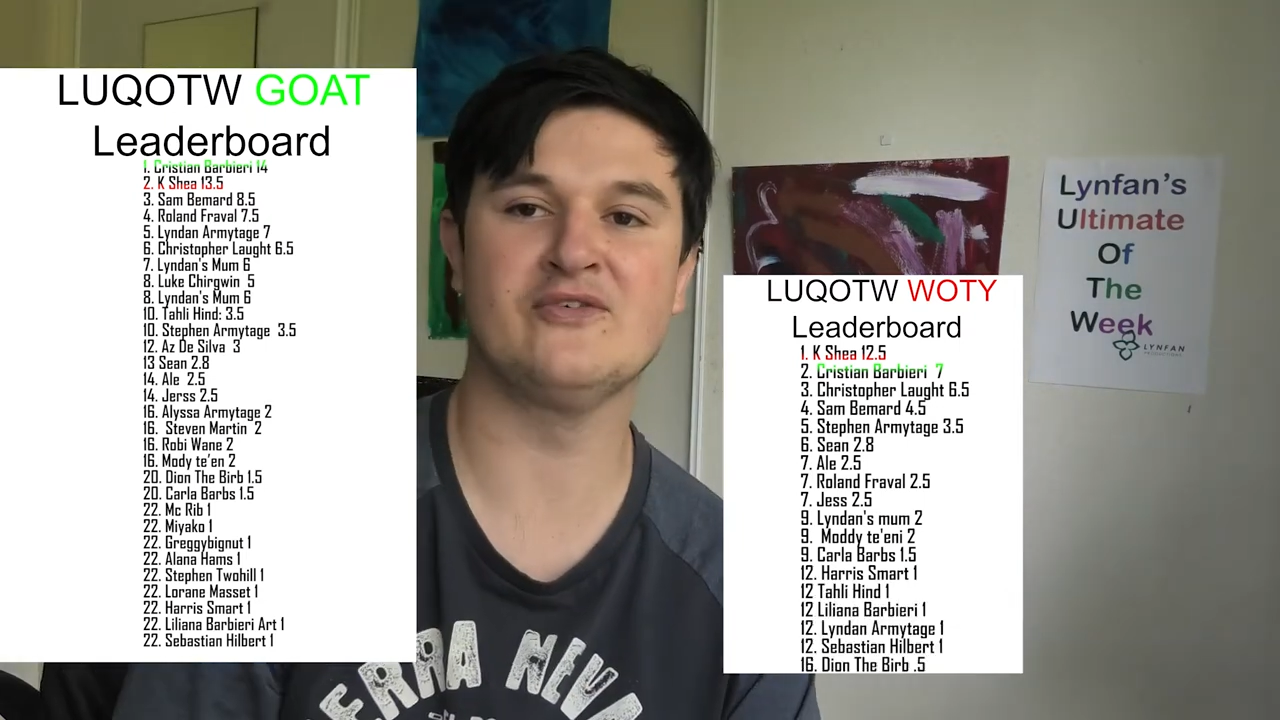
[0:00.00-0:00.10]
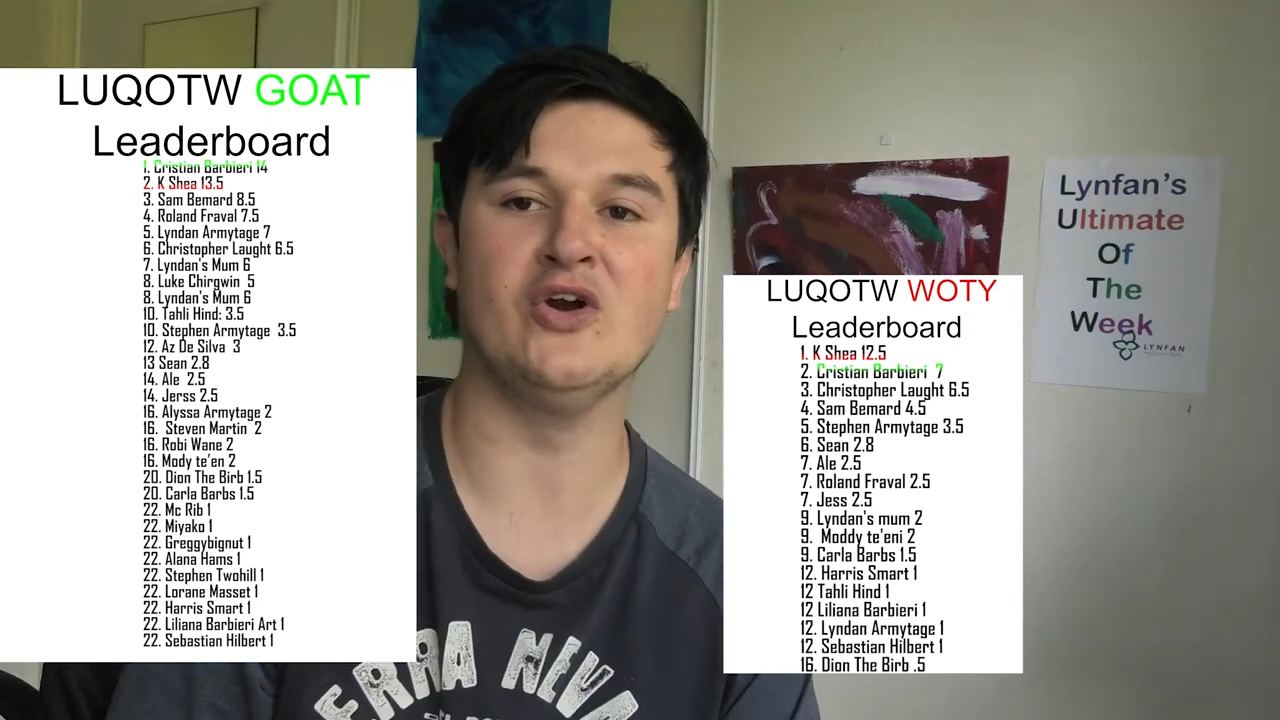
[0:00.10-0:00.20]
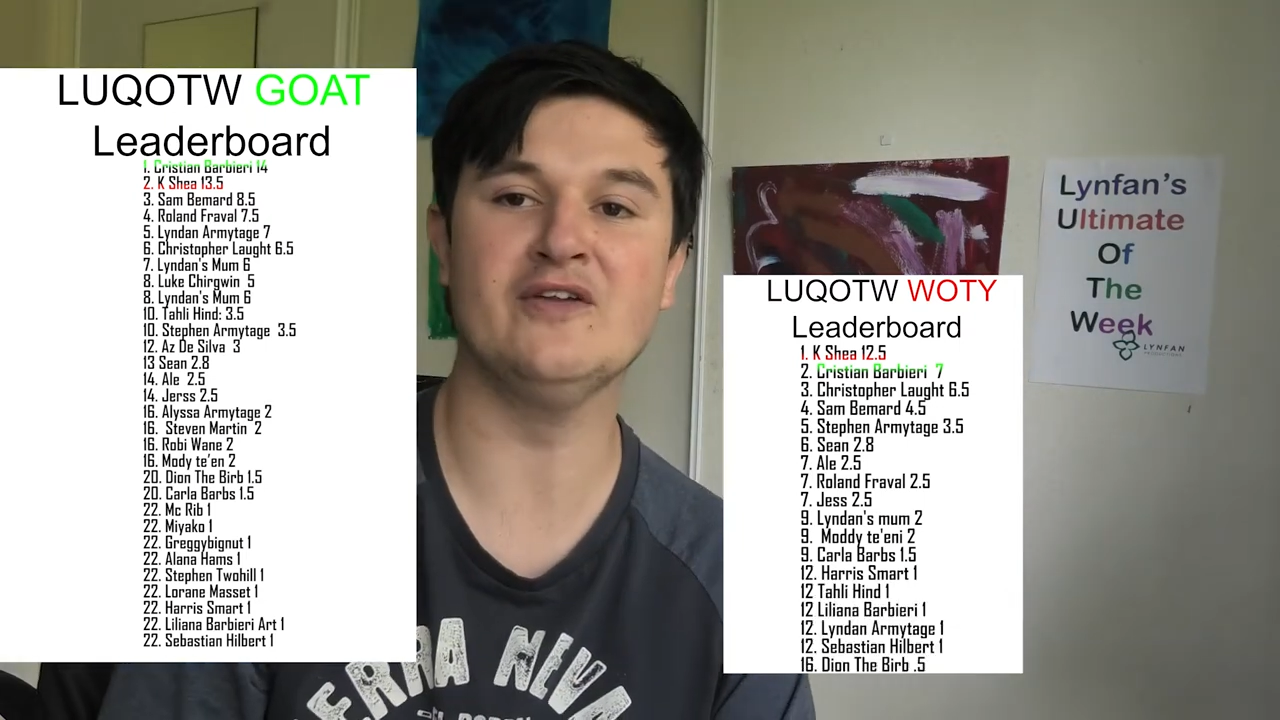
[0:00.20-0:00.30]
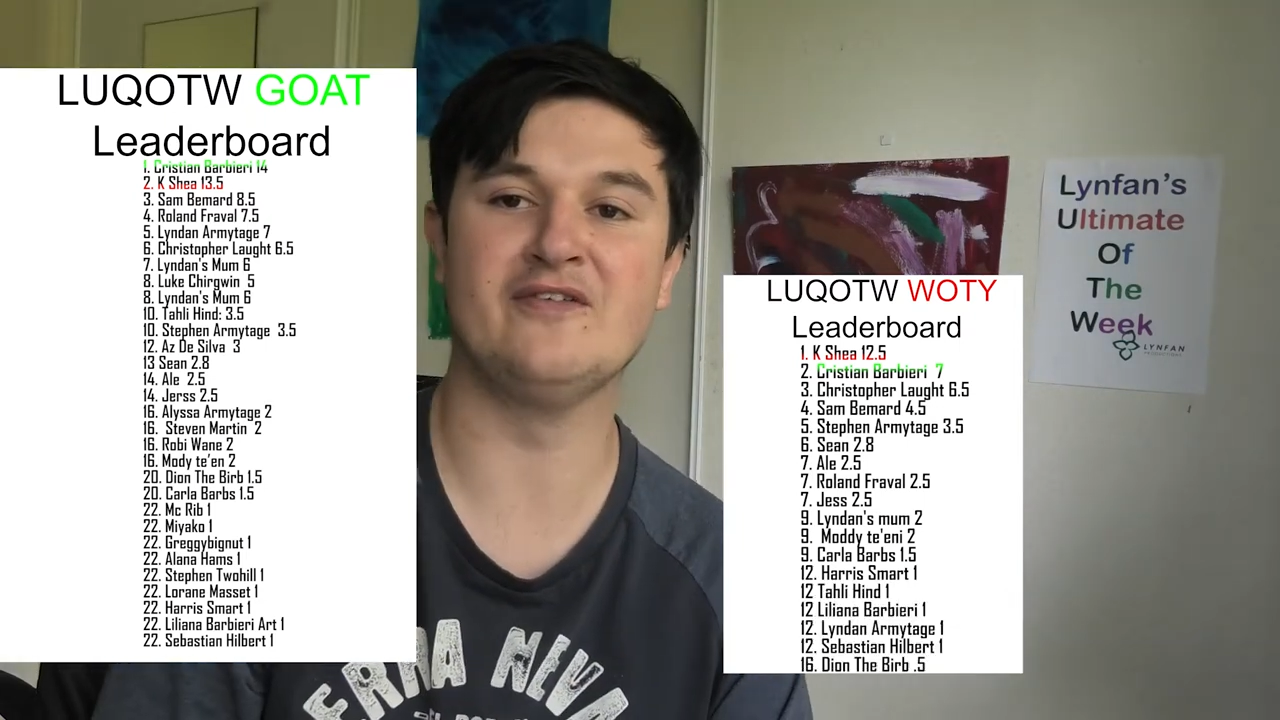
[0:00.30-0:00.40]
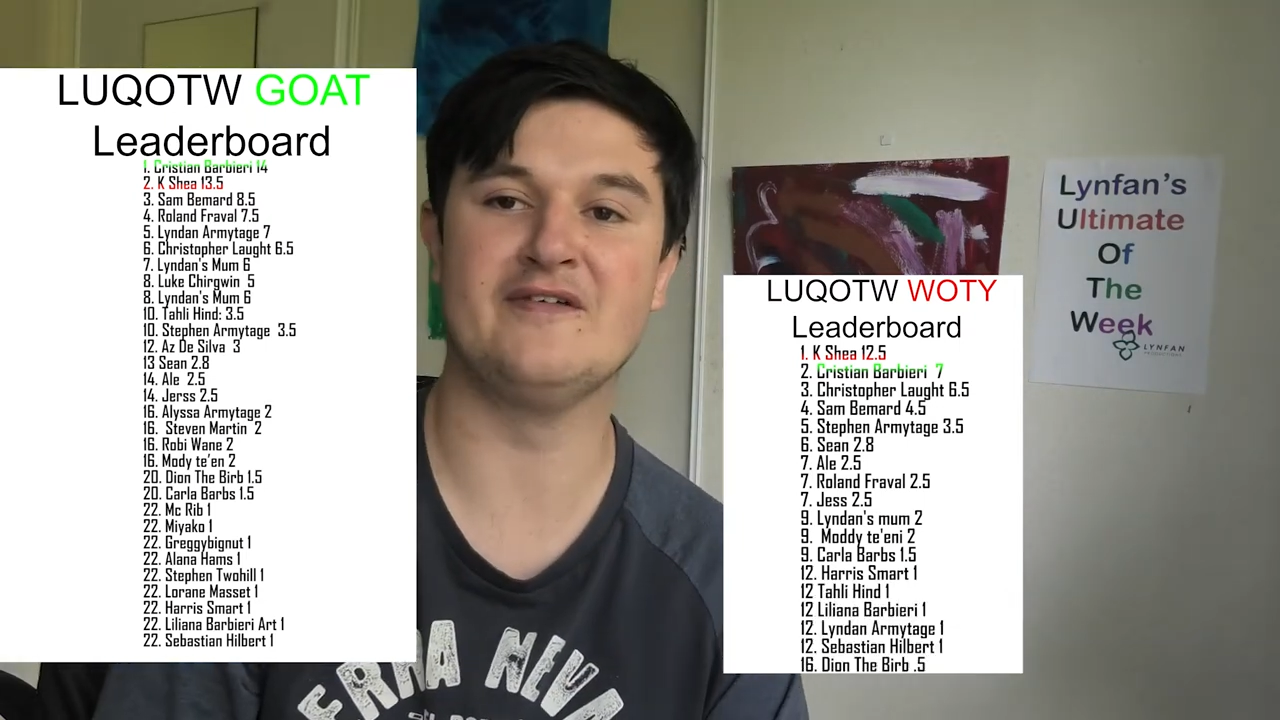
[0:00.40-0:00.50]

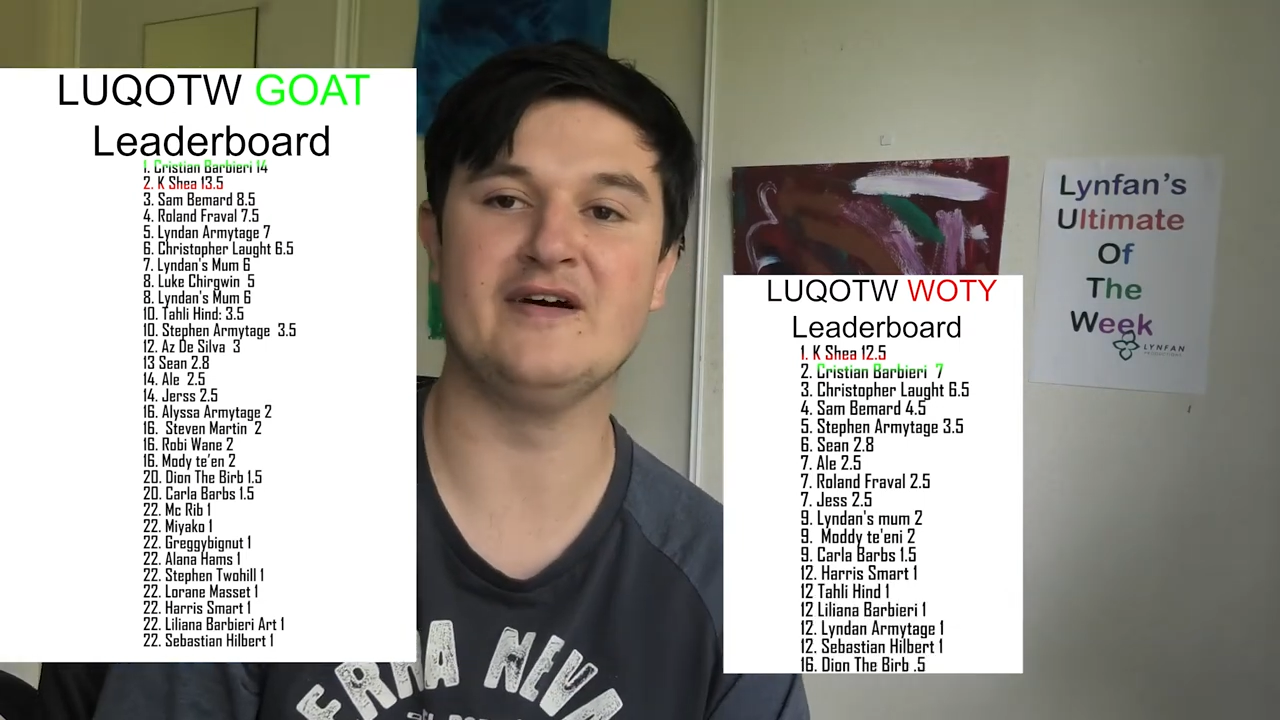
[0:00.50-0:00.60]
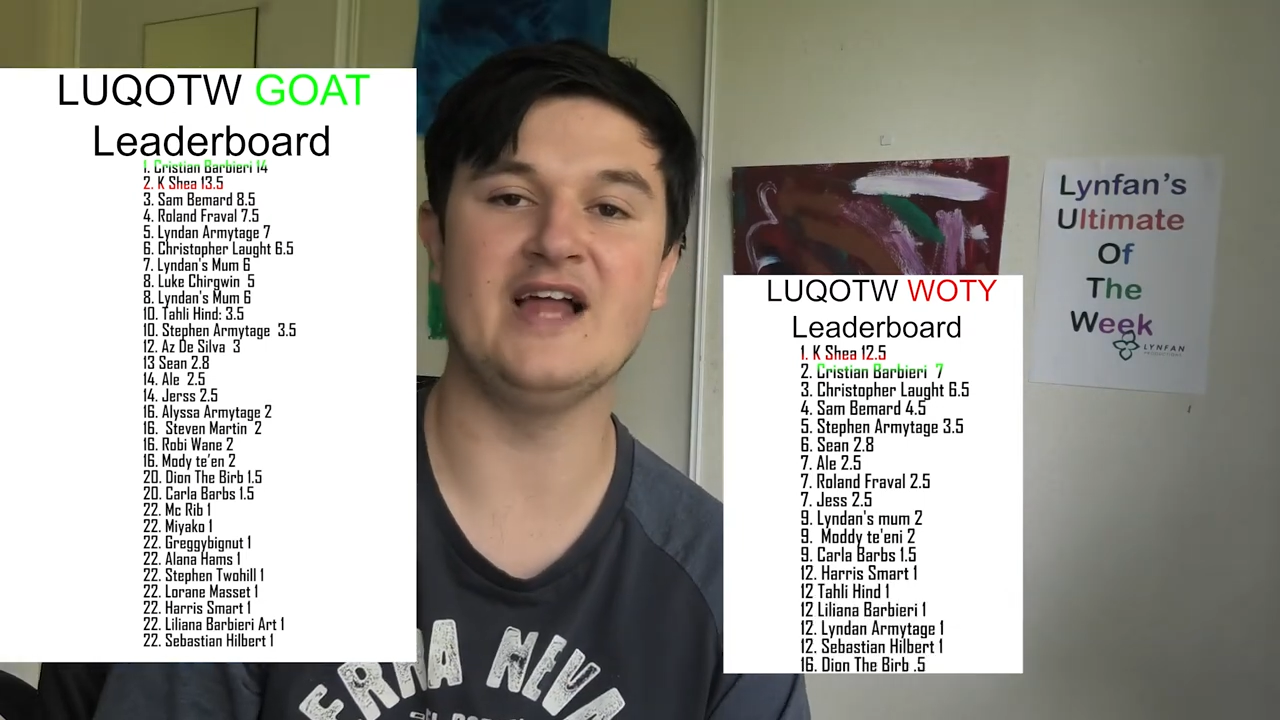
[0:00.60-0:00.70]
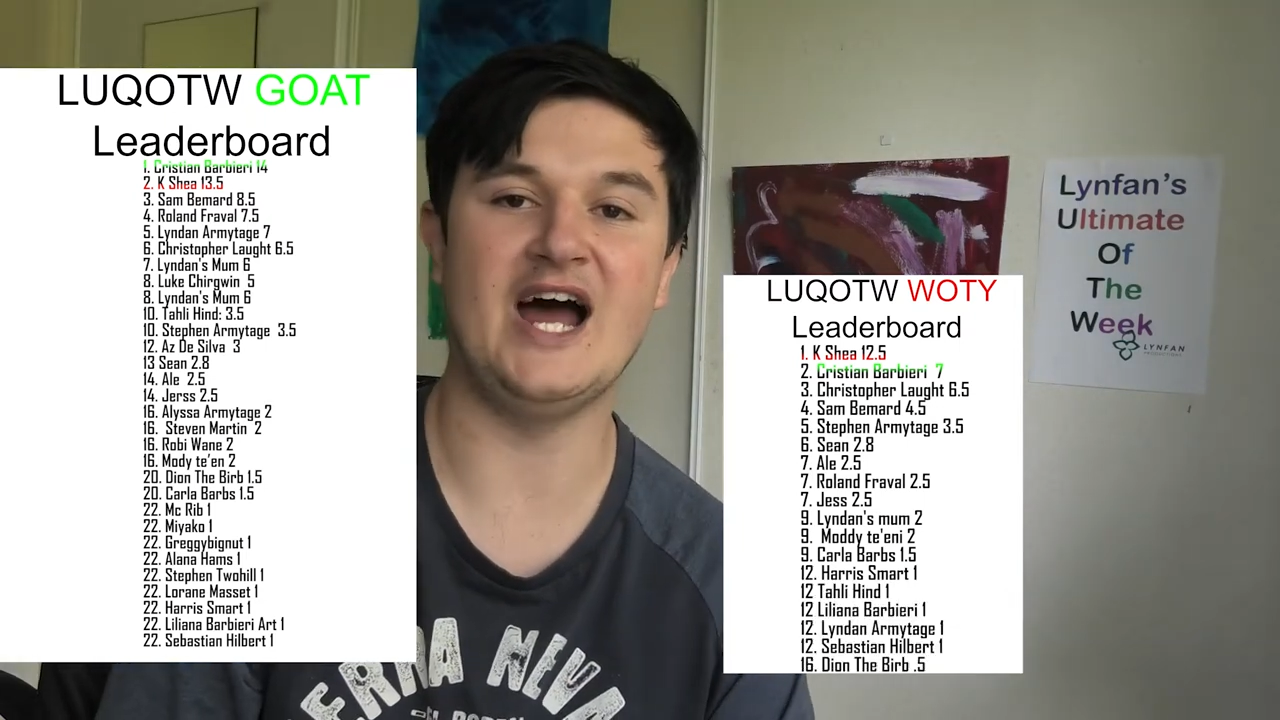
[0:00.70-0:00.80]
Roland Favell